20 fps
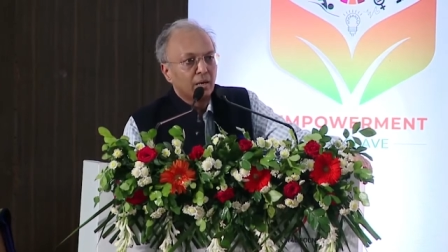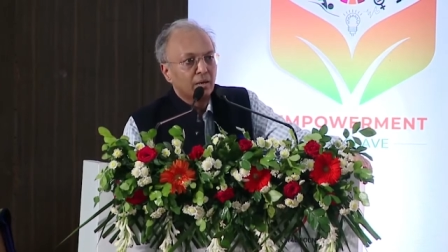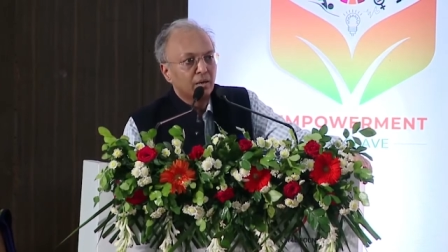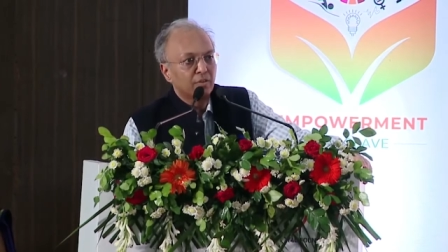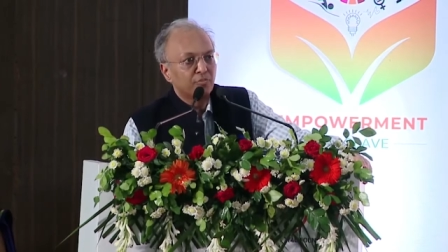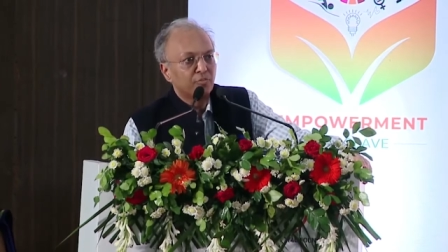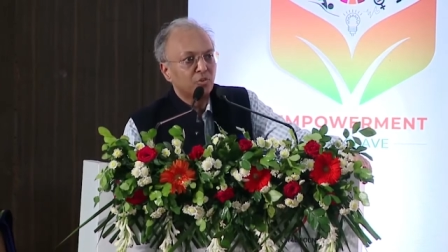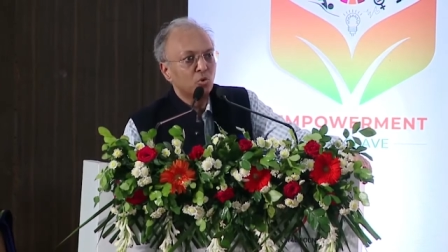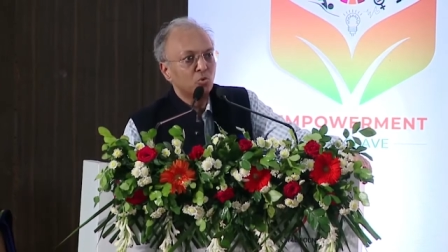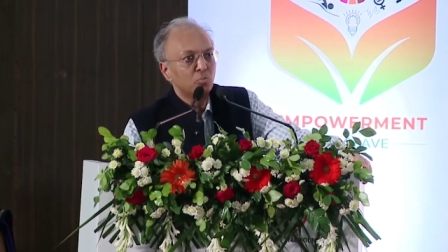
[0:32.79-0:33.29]

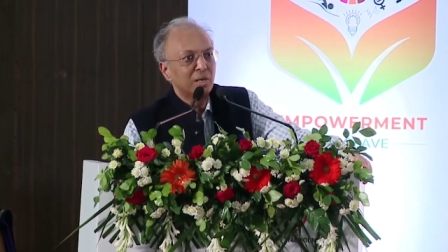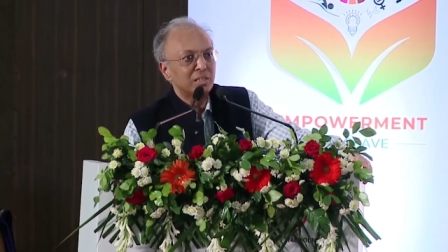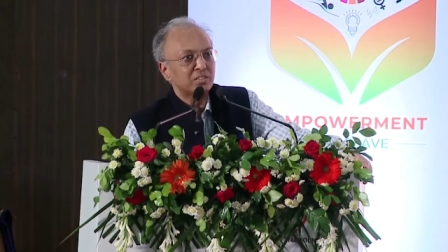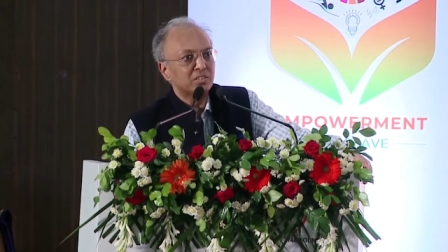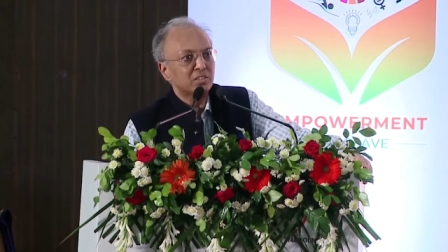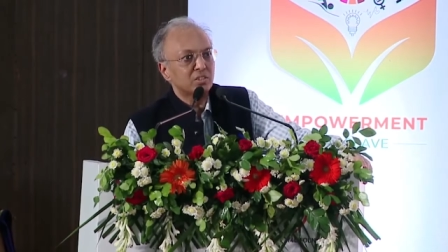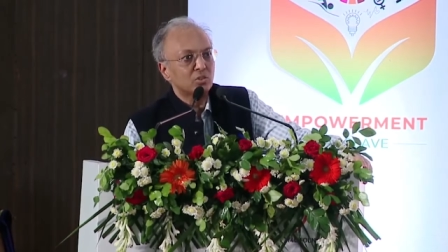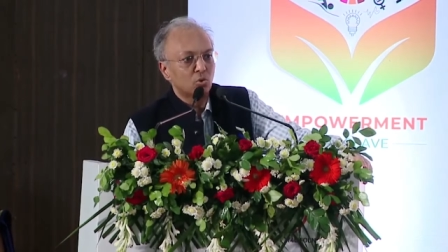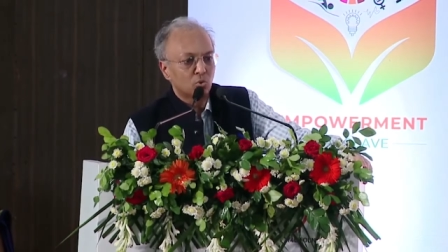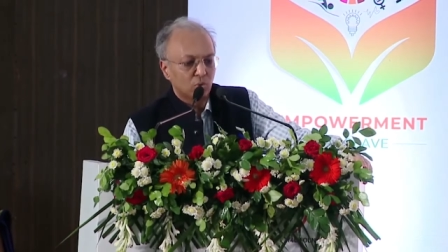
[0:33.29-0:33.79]
A few
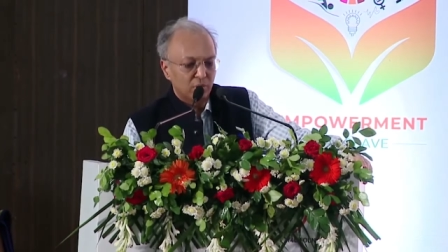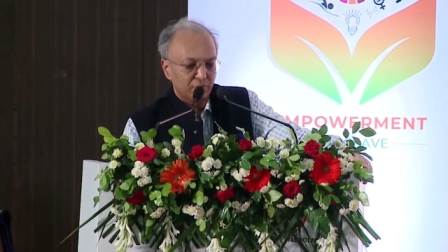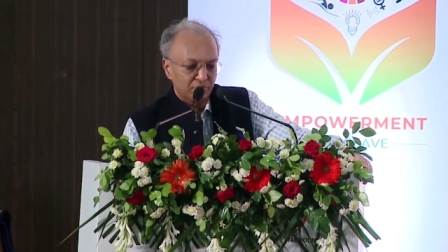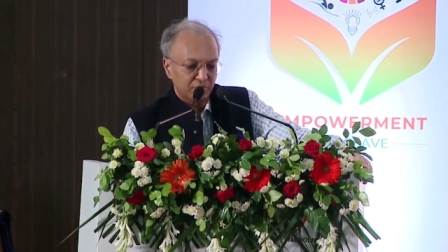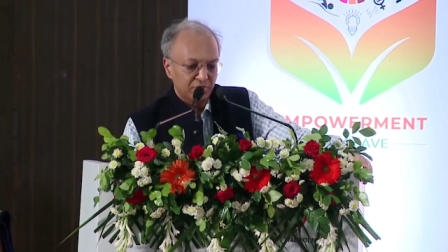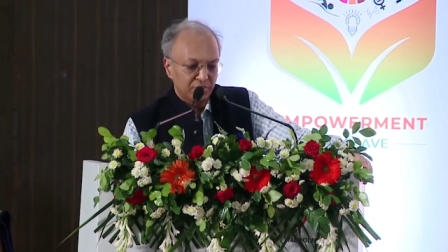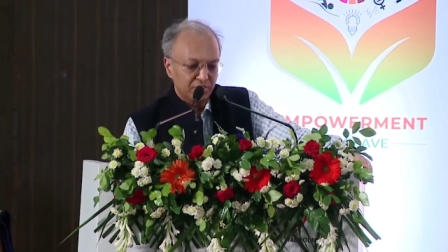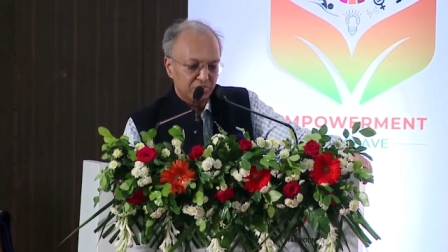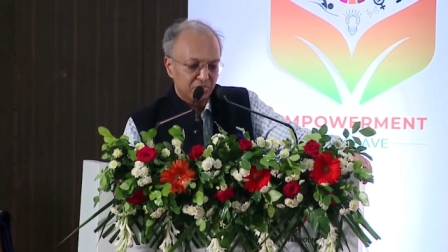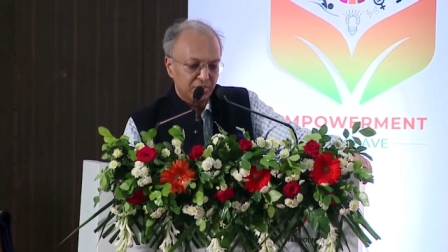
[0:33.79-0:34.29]
months ago, I
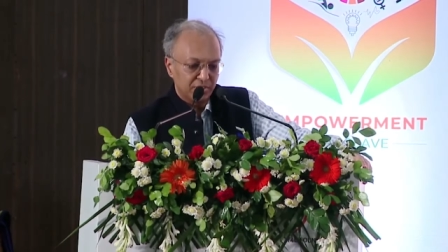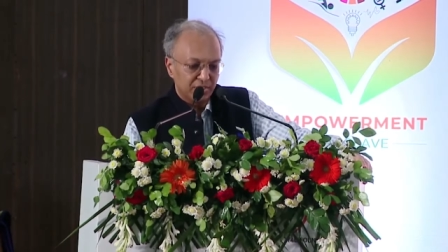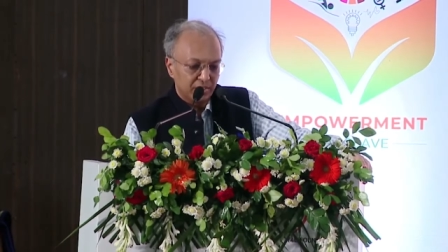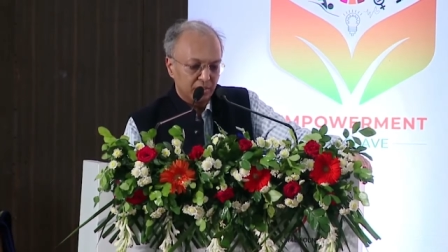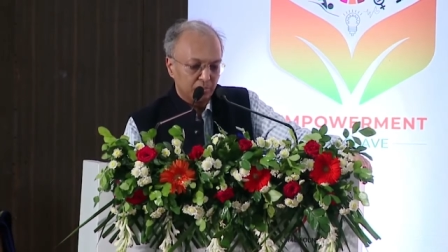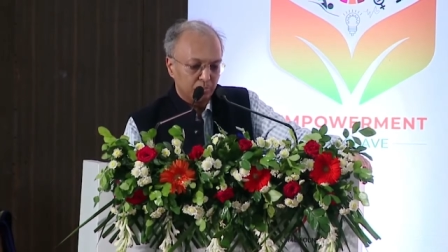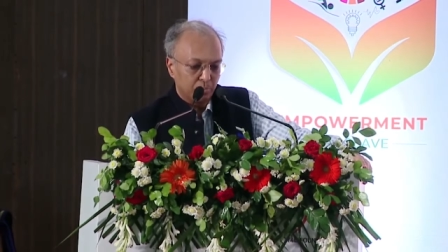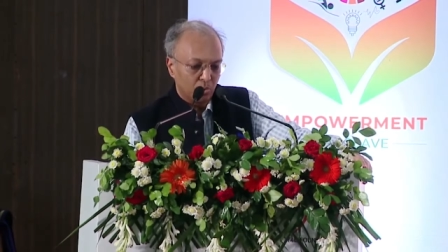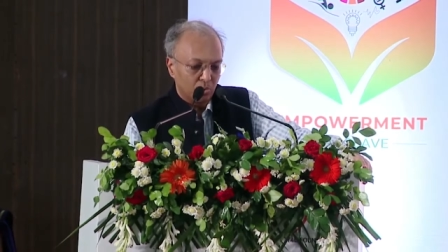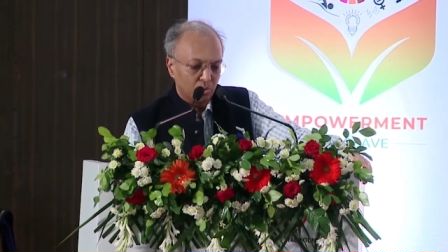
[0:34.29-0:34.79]
finished
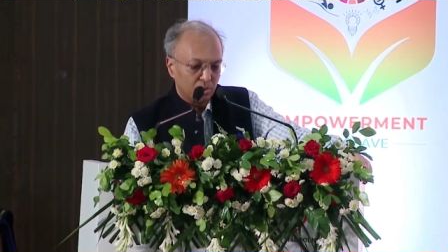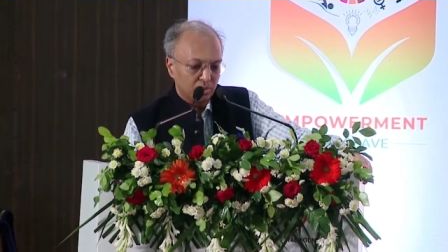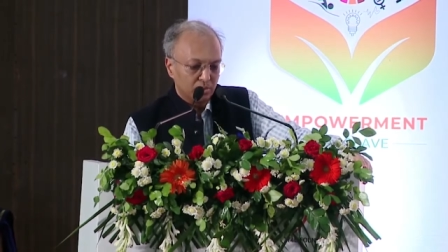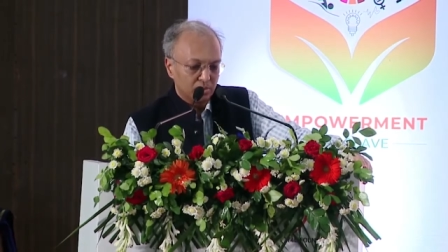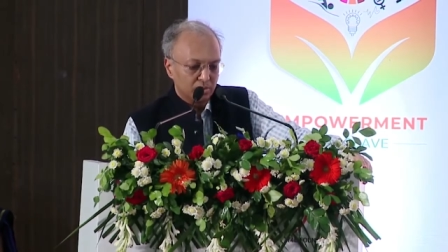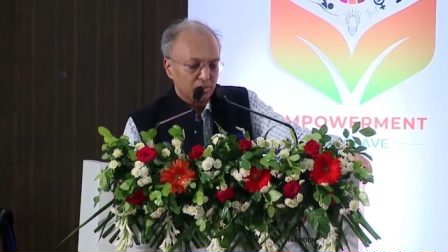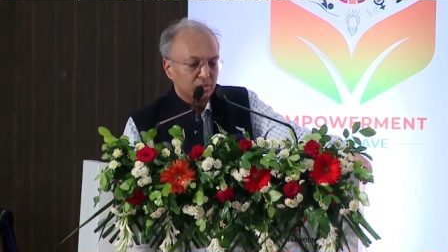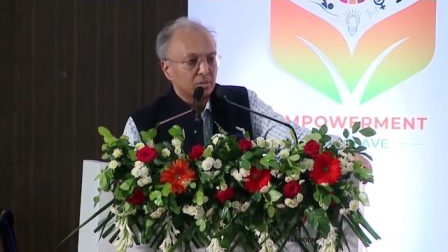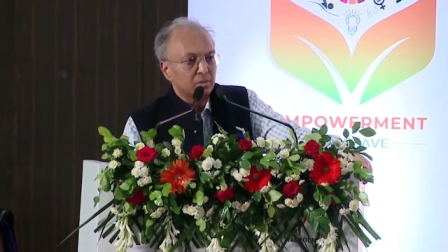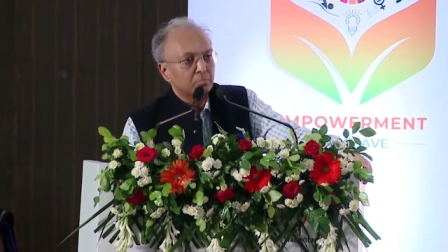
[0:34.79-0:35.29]
reading a book
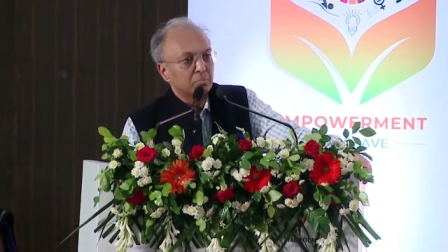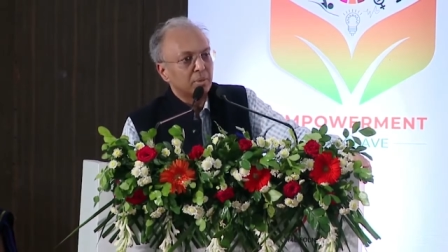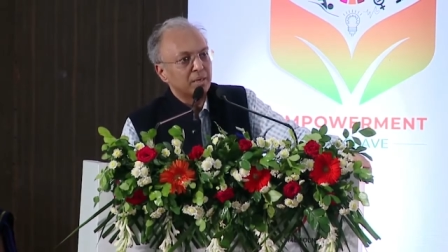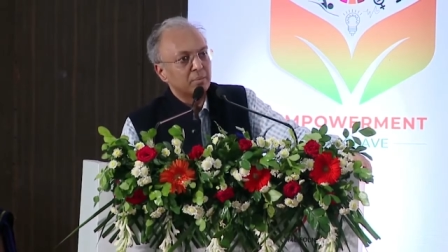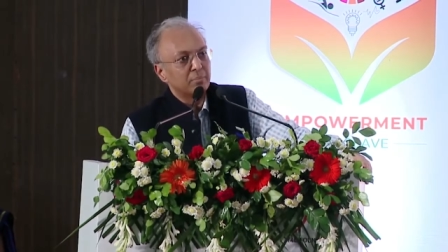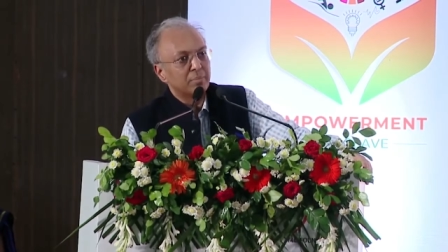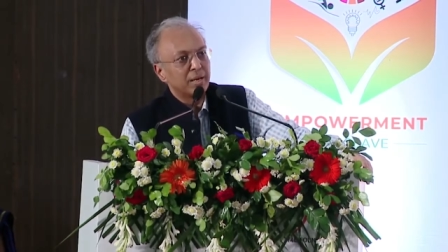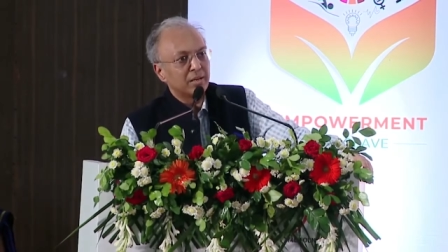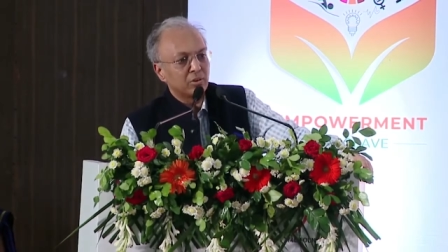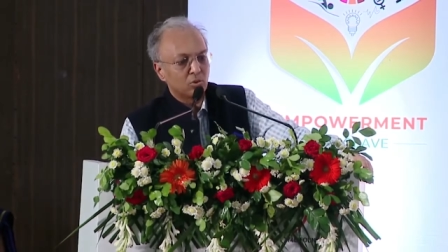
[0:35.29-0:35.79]
by
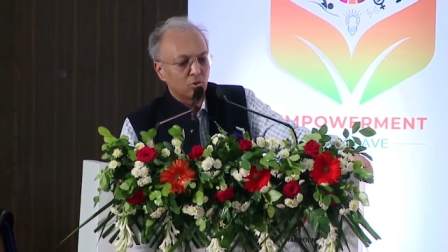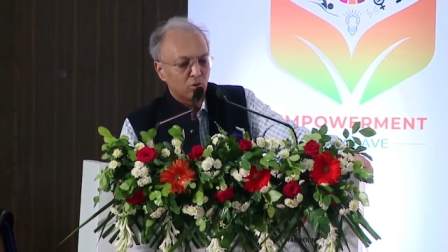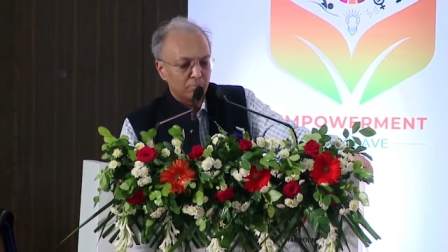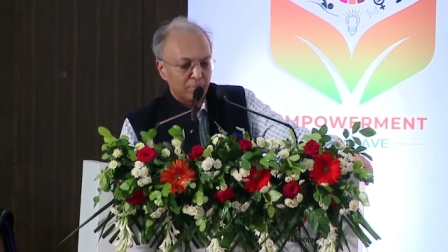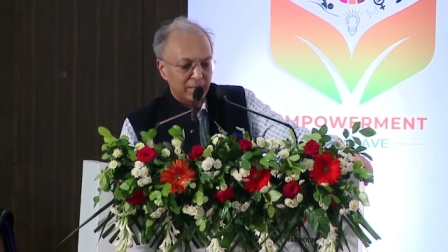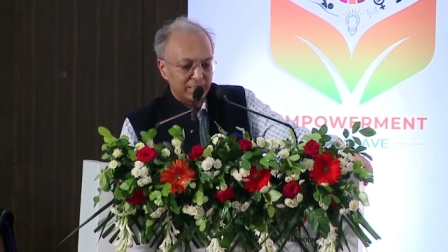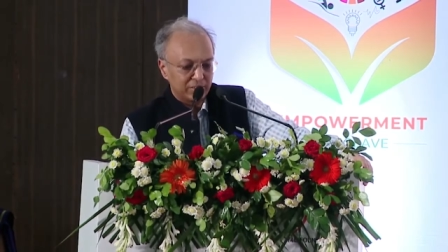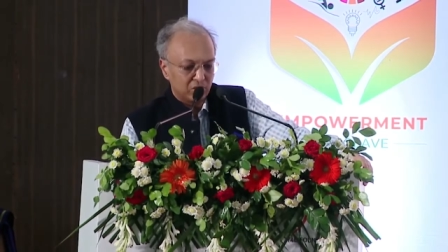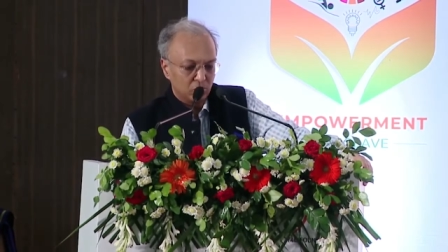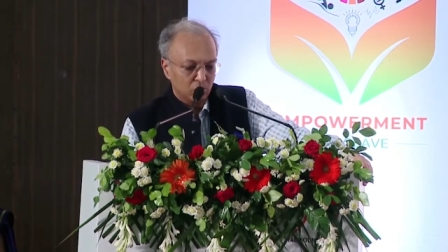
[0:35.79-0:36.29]
a man called
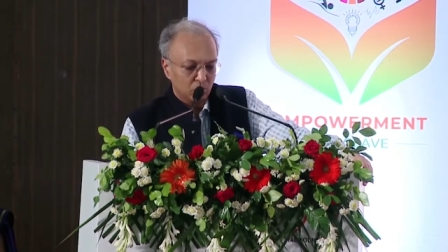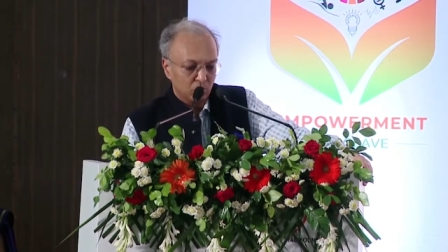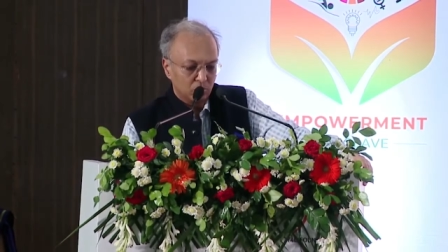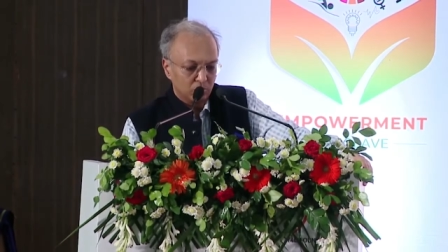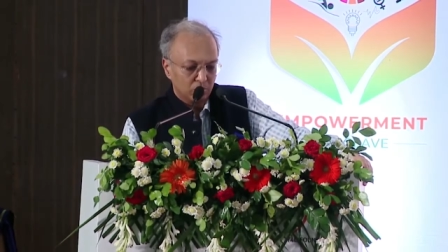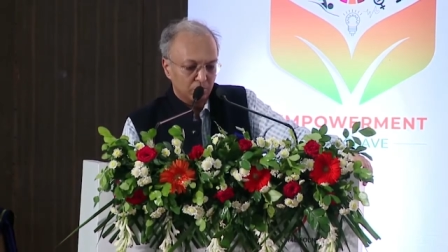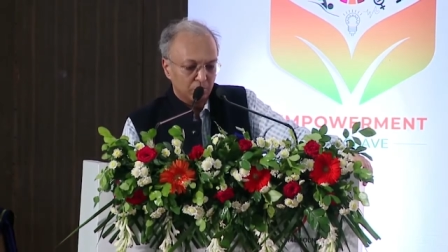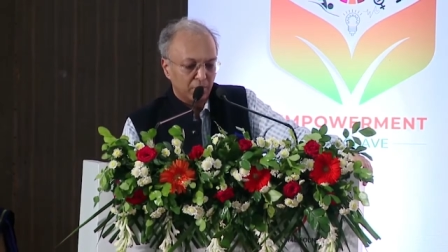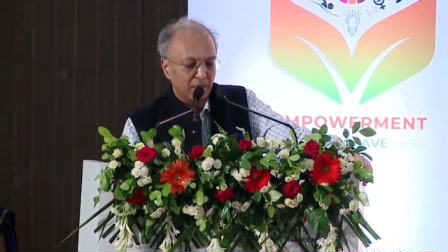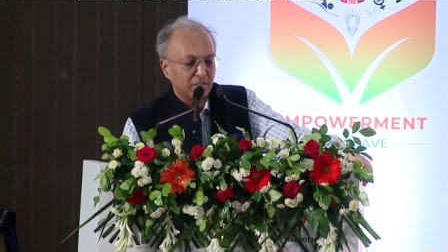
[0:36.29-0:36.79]

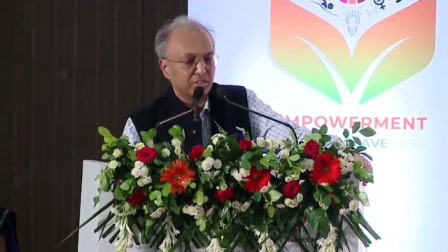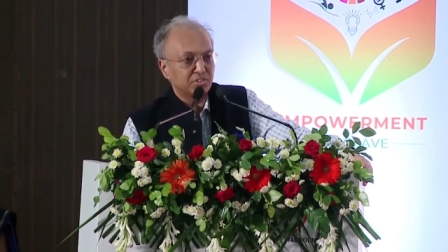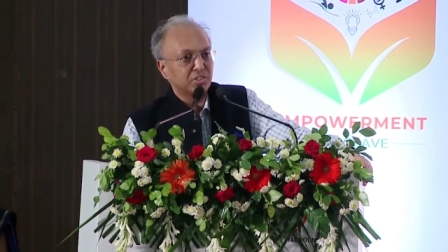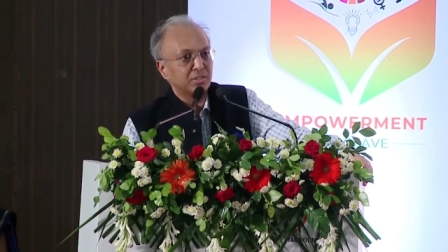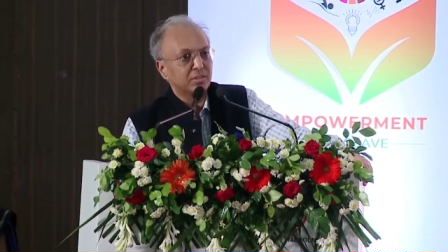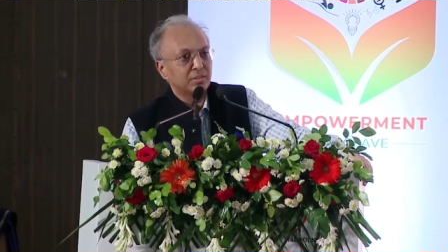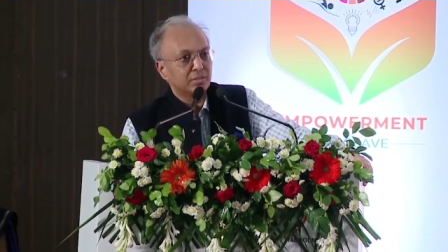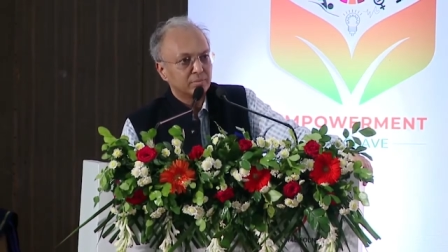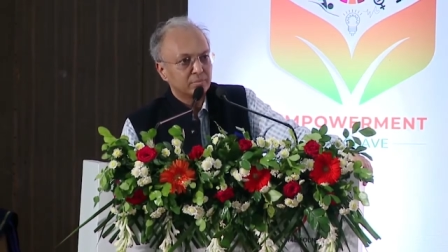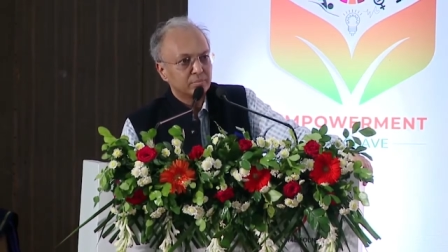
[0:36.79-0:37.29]
Matthew
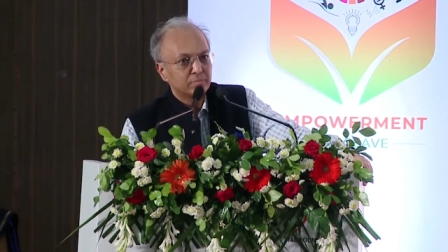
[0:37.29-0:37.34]
Barzun.